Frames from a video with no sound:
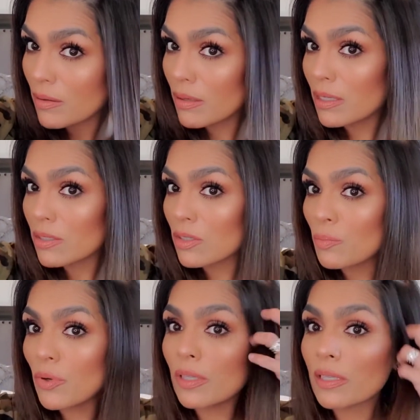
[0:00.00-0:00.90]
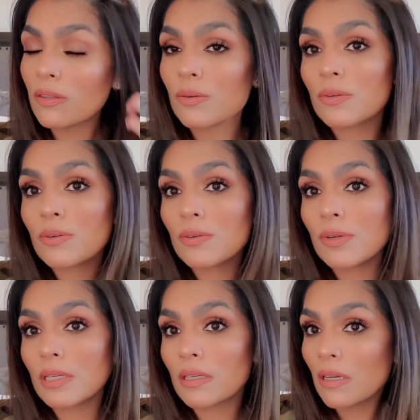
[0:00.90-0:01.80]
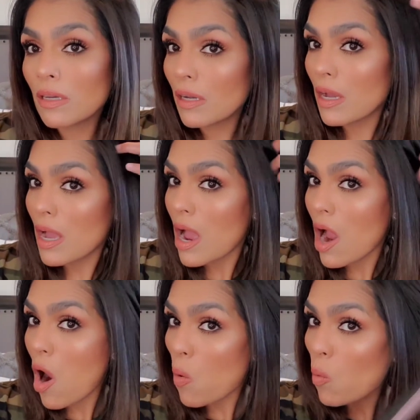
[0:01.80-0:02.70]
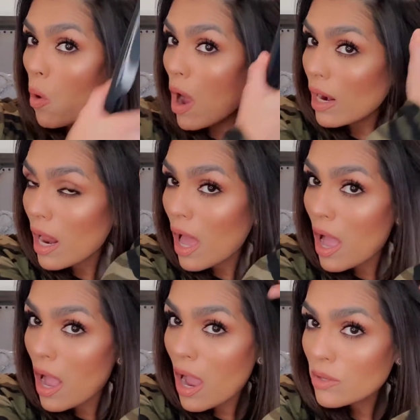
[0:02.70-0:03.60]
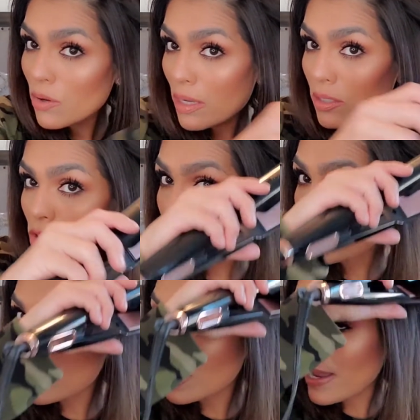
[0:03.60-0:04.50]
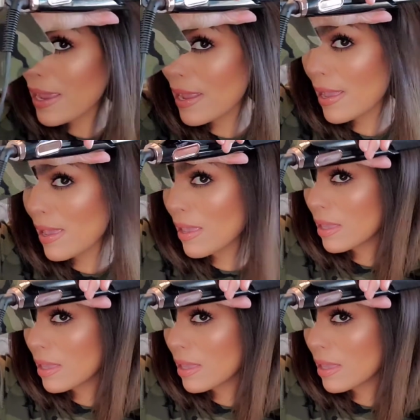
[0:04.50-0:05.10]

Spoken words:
And I just pull it through and voila, you got straight hair.